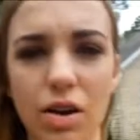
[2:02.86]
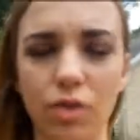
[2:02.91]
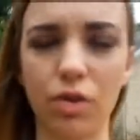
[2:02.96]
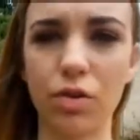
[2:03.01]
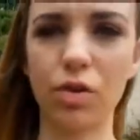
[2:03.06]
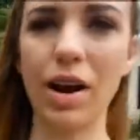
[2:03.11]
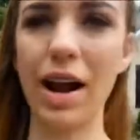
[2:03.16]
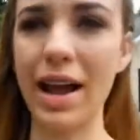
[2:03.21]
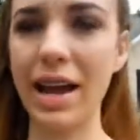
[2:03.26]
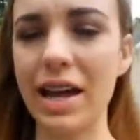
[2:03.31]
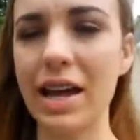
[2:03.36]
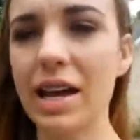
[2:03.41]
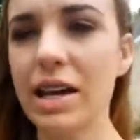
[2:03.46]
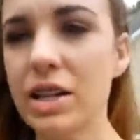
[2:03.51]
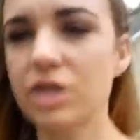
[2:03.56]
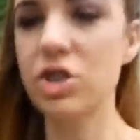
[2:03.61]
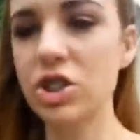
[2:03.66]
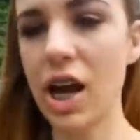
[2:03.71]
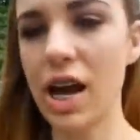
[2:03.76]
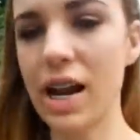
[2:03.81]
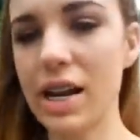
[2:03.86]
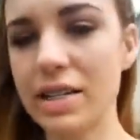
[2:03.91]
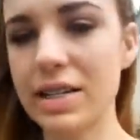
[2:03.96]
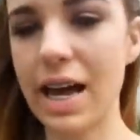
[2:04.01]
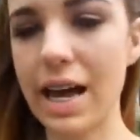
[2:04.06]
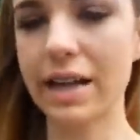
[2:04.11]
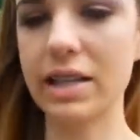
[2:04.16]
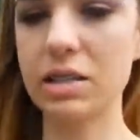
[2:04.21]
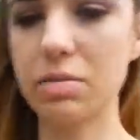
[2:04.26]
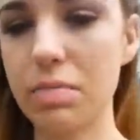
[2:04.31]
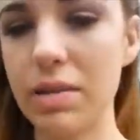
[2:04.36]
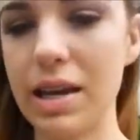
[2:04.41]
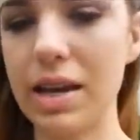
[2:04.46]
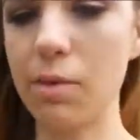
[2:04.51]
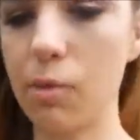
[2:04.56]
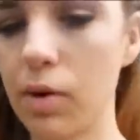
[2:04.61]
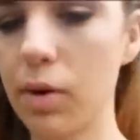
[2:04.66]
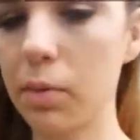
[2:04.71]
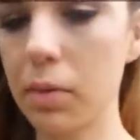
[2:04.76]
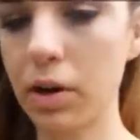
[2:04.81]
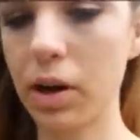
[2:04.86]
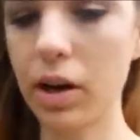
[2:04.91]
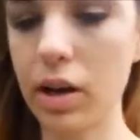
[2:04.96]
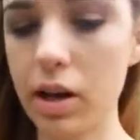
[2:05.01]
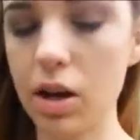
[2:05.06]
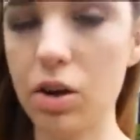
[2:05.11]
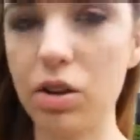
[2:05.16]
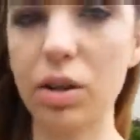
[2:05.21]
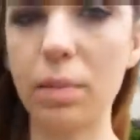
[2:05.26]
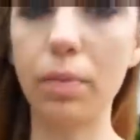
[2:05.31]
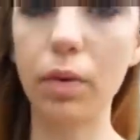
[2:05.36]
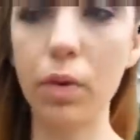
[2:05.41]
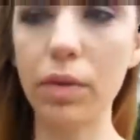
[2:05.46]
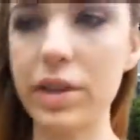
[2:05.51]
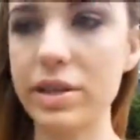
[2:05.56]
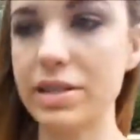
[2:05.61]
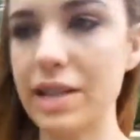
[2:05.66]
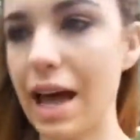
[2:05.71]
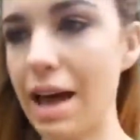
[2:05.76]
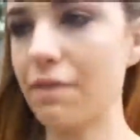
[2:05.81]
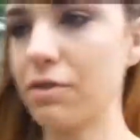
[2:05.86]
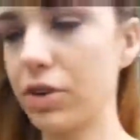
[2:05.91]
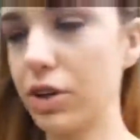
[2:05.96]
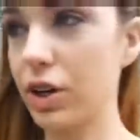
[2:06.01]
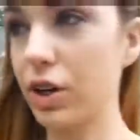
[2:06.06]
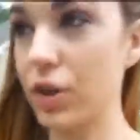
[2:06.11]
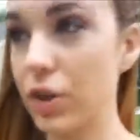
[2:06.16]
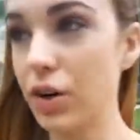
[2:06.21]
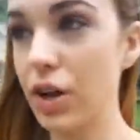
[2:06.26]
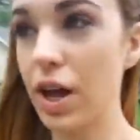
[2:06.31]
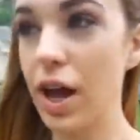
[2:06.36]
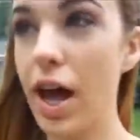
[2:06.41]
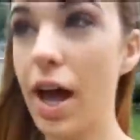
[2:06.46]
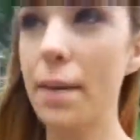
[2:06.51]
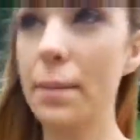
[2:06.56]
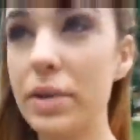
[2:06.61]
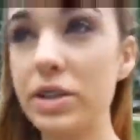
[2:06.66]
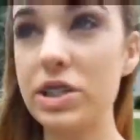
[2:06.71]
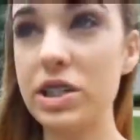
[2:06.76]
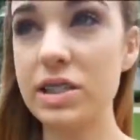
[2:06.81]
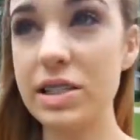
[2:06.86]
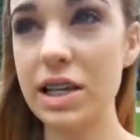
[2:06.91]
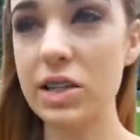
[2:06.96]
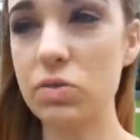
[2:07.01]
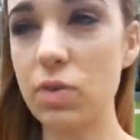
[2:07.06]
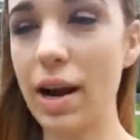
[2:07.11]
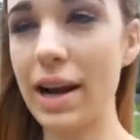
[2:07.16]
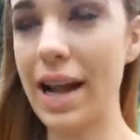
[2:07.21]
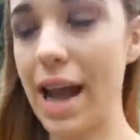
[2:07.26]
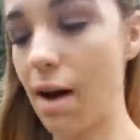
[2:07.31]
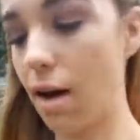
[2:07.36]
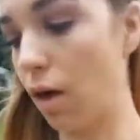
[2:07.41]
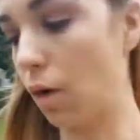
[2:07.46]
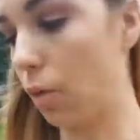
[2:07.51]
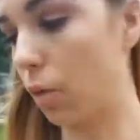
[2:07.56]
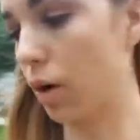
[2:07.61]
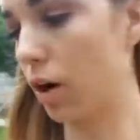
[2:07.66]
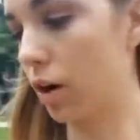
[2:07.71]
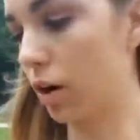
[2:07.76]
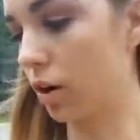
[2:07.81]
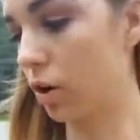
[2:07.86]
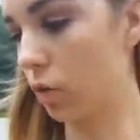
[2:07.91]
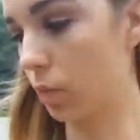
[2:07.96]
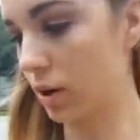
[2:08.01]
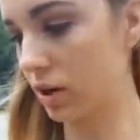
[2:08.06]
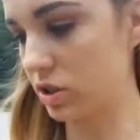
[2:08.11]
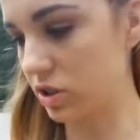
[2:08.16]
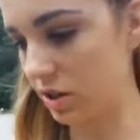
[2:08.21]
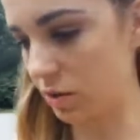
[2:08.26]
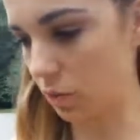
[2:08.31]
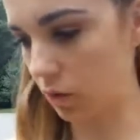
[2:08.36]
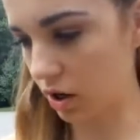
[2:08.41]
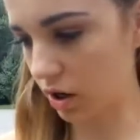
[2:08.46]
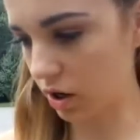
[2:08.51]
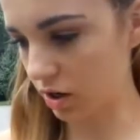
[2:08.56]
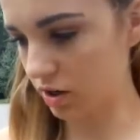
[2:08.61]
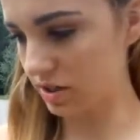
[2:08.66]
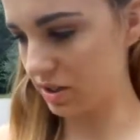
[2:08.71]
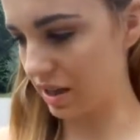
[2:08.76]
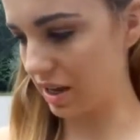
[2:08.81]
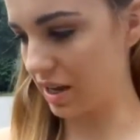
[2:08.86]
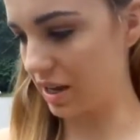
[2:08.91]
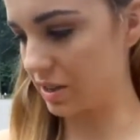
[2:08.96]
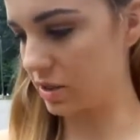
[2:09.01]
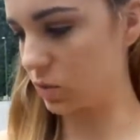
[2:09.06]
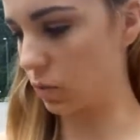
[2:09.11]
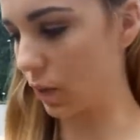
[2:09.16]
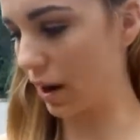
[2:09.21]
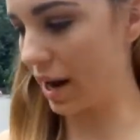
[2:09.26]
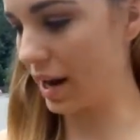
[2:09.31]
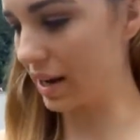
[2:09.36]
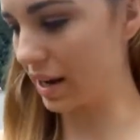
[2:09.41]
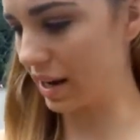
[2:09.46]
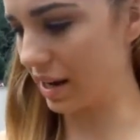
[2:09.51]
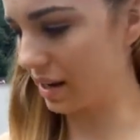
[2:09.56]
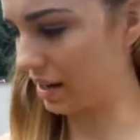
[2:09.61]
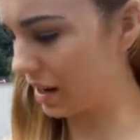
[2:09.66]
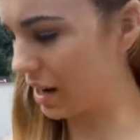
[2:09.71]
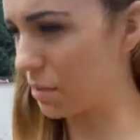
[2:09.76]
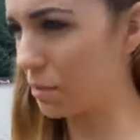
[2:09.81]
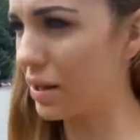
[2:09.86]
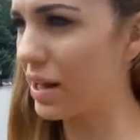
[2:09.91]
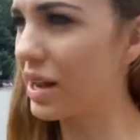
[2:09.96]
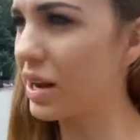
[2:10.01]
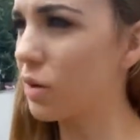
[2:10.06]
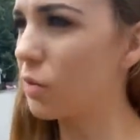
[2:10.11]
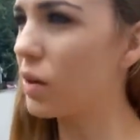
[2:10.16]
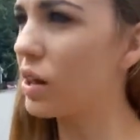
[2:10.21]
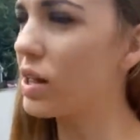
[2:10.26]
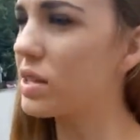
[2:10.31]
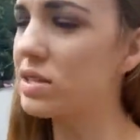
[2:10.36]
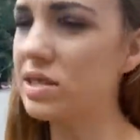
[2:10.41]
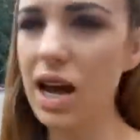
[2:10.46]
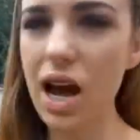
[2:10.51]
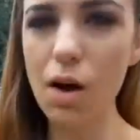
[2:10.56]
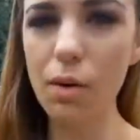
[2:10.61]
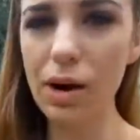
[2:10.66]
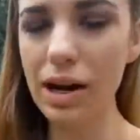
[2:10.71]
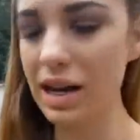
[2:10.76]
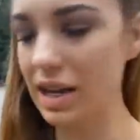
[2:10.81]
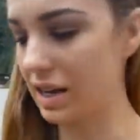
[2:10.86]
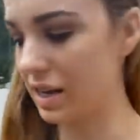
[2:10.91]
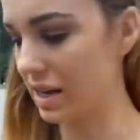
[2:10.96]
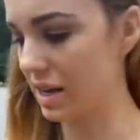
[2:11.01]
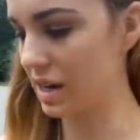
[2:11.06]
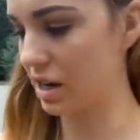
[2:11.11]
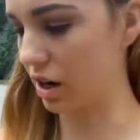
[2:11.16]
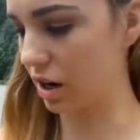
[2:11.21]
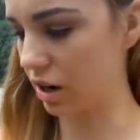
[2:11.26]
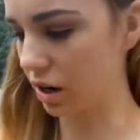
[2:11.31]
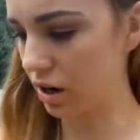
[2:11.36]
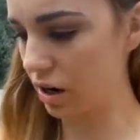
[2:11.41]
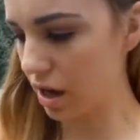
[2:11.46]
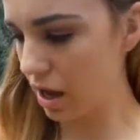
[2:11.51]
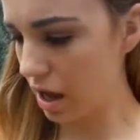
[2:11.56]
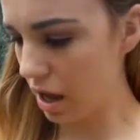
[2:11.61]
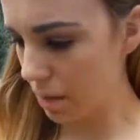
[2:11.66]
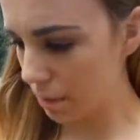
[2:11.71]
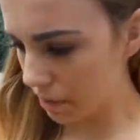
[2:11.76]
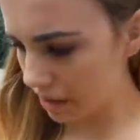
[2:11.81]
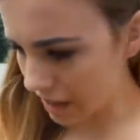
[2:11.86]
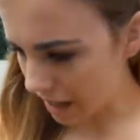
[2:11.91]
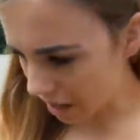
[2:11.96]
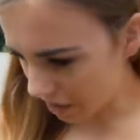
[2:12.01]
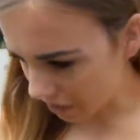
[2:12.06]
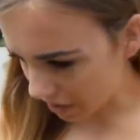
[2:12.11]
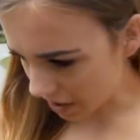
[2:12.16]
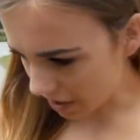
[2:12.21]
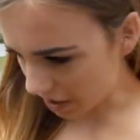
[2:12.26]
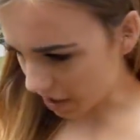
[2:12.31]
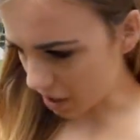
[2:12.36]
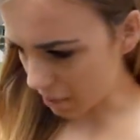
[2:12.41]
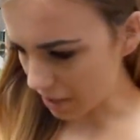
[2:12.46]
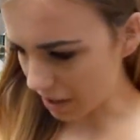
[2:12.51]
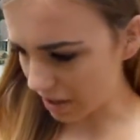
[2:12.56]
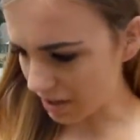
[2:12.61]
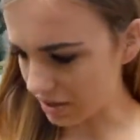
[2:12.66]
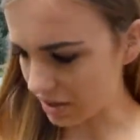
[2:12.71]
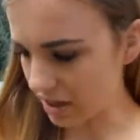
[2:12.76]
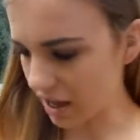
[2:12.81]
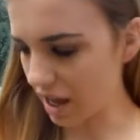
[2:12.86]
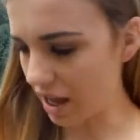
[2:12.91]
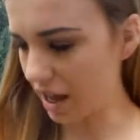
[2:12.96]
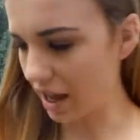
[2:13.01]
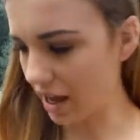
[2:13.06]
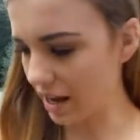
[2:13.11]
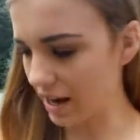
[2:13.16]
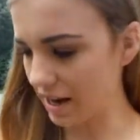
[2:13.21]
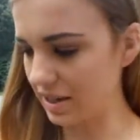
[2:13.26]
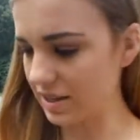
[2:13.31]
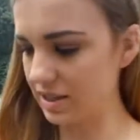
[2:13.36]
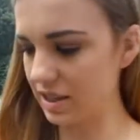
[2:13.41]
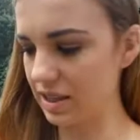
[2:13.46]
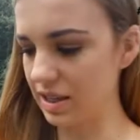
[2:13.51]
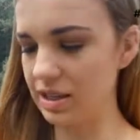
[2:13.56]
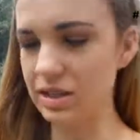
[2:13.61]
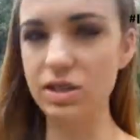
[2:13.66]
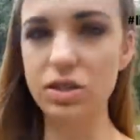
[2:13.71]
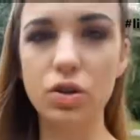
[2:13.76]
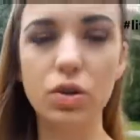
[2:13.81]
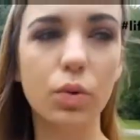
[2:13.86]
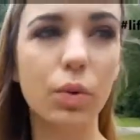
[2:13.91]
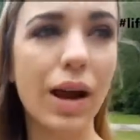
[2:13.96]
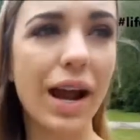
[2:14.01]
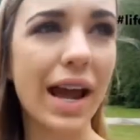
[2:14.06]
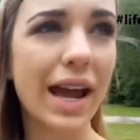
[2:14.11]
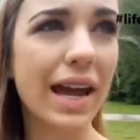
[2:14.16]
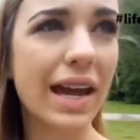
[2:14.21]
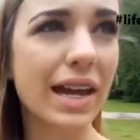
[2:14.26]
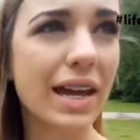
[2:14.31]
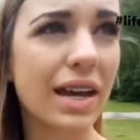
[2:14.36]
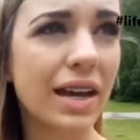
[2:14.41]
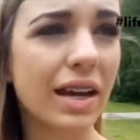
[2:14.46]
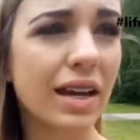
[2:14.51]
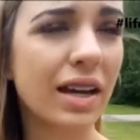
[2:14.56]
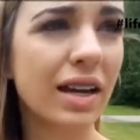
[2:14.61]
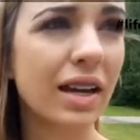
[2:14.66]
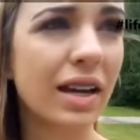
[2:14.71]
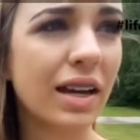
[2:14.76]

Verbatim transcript: still gray. Trying to text me. We were going to go to the pool this afternoon, but she says right now at work, where she works, it's raining. And I'm like, well, it's not raining here. But now that I come outside, I see these gray